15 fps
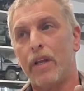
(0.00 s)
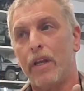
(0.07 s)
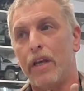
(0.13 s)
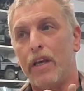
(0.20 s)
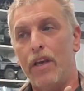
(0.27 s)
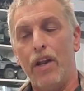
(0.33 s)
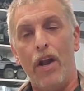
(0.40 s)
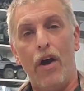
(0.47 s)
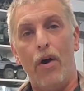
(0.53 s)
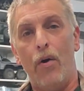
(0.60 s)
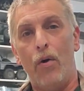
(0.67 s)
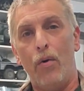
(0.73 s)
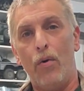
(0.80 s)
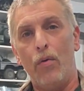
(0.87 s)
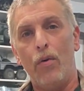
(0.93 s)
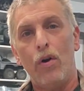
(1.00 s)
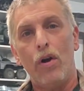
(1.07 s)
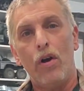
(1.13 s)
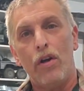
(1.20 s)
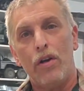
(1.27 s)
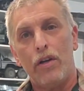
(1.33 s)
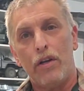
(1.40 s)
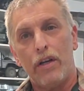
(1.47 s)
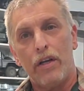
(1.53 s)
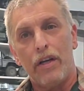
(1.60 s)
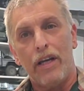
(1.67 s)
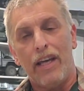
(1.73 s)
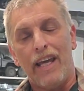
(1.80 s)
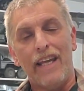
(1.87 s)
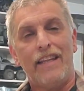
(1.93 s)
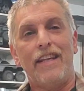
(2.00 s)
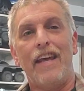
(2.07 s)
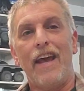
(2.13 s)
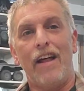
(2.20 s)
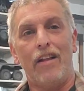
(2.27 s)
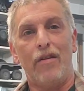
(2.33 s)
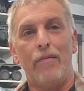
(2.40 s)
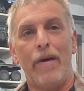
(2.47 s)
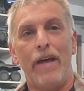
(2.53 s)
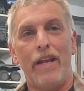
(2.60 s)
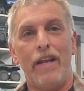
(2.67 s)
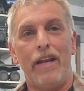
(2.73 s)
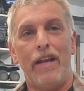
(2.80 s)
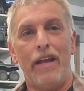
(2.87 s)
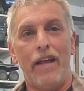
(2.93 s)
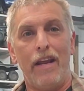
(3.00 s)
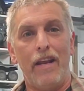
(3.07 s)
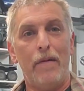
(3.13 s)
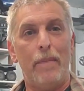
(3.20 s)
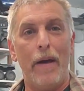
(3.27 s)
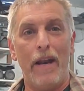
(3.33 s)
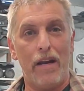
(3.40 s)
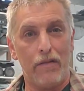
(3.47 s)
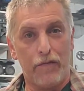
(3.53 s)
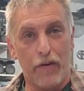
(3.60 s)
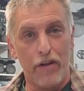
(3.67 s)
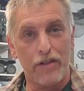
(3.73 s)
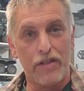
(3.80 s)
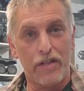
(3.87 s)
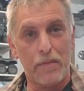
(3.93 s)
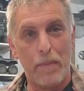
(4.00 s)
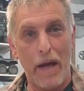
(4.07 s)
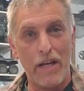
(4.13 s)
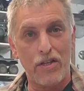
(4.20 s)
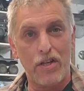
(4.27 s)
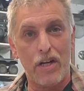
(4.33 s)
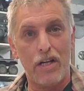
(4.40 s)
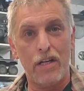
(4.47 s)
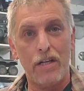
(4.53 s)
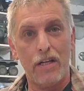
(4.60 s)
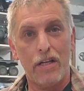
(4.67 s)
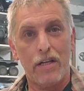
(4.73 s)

get the Element independent front suspension